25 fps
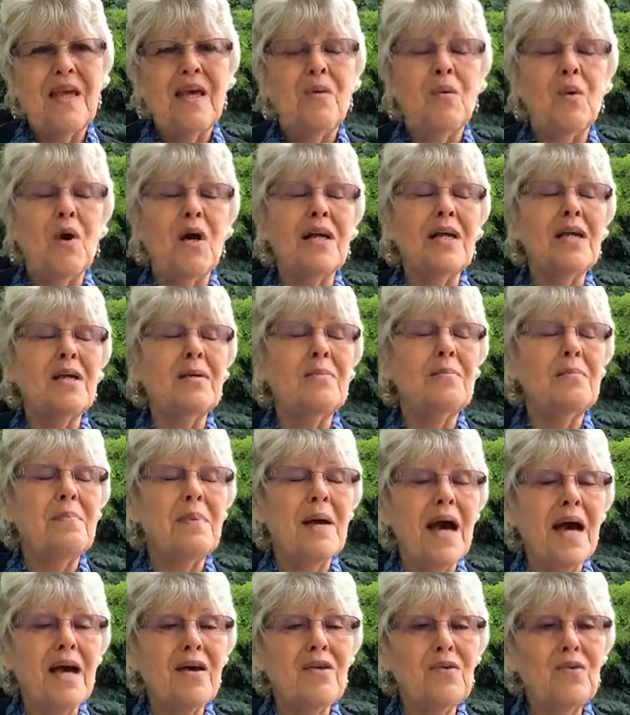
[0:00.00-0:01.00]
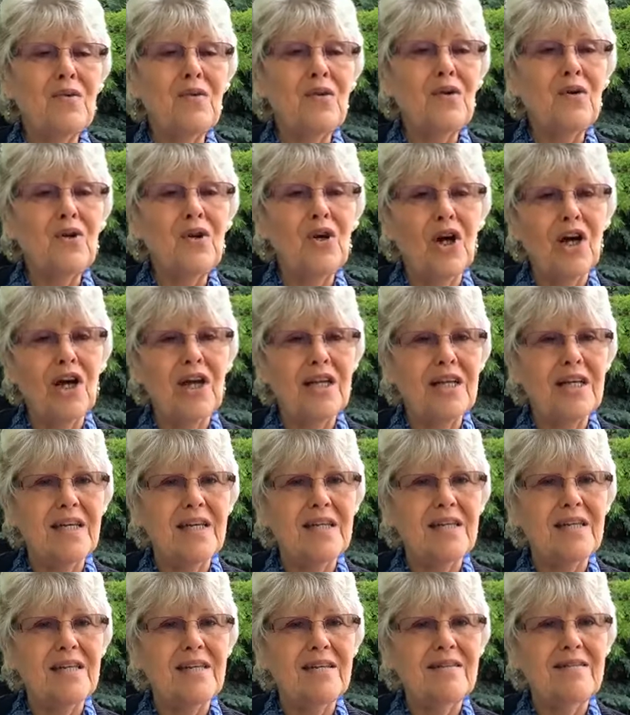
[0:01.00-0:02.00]
Walking back through your
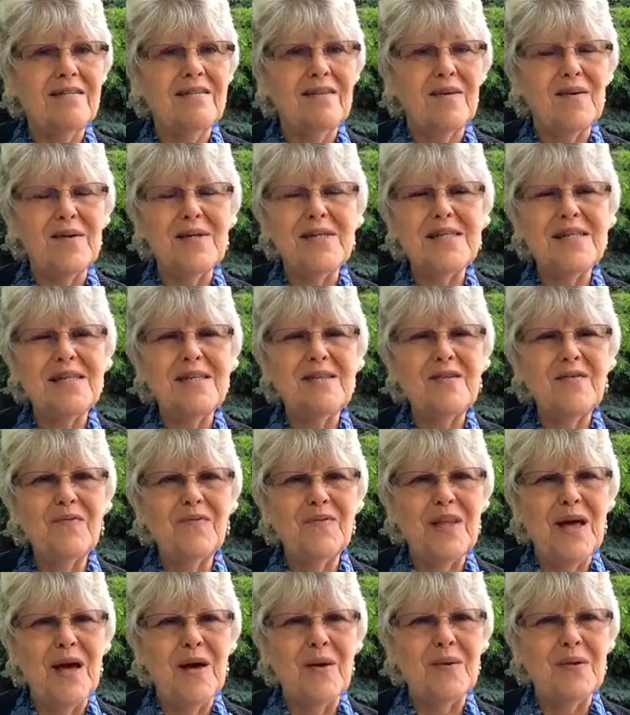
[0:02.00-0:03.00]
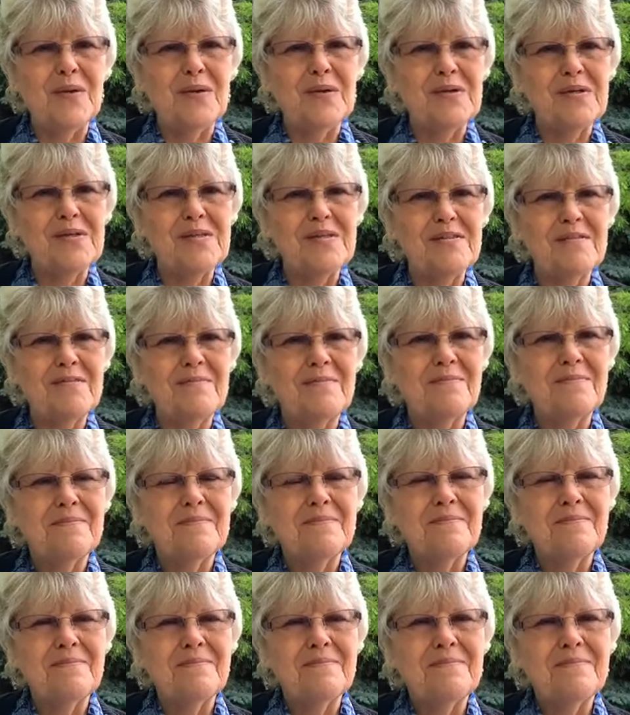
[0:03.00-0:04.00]
garden, noticing the flowers,
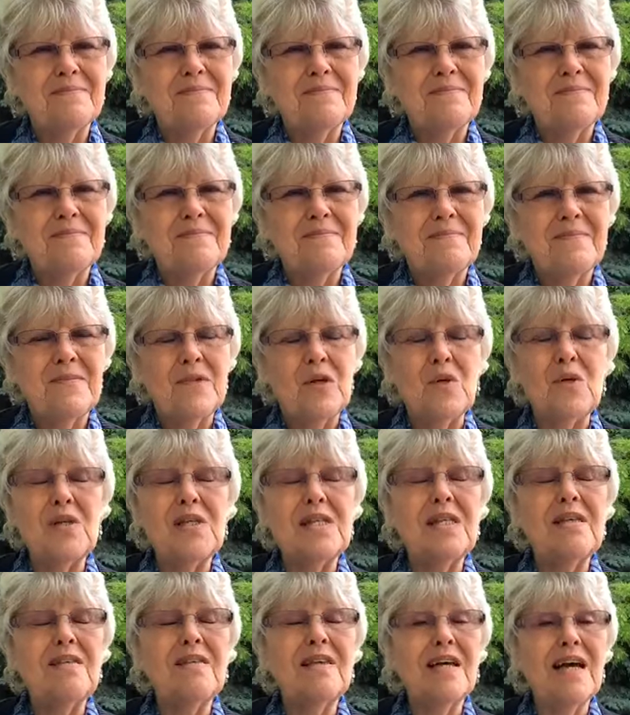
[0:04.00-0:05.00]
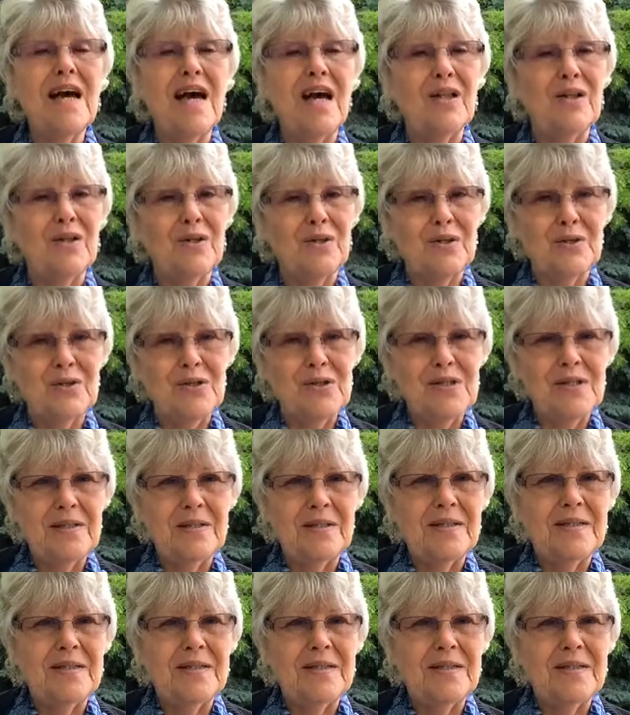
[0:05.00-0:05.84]
noticing the colors,